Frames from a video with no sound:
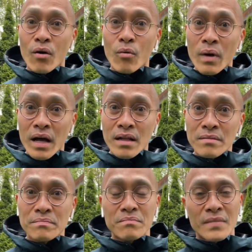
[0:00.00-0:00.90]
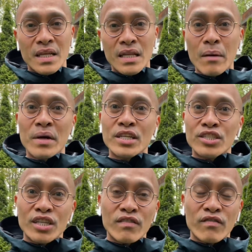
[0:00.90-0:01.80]
Well, now I'm going to
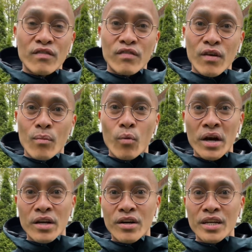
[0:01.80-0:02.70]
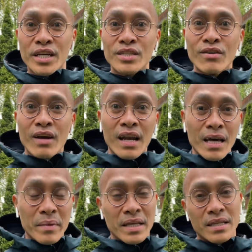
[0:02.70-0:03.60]
shift from weather into
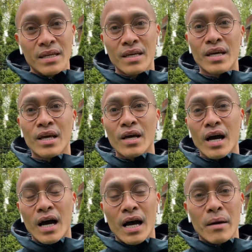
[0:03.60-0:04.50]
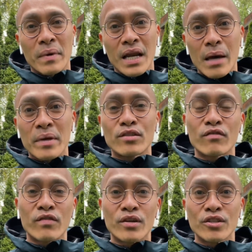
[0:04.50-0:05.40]
climate. Climate
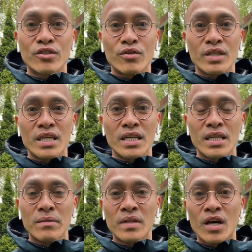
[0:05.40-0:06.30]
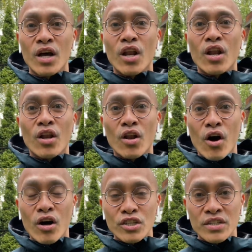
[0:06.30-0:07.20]
refers to the
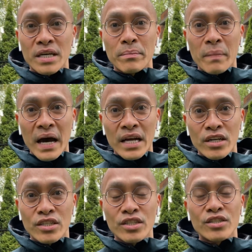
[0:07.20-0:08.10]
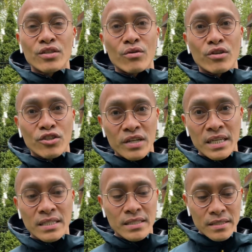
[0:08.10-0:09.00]
long trend patterns or
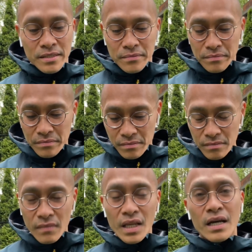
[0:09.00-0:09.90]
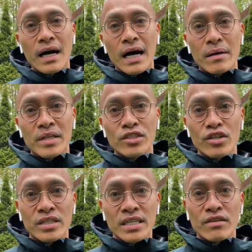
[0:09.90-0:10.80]
trends in a
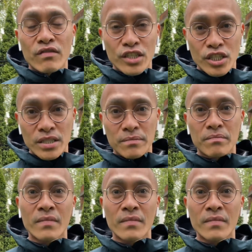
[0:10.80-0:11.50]
certain region.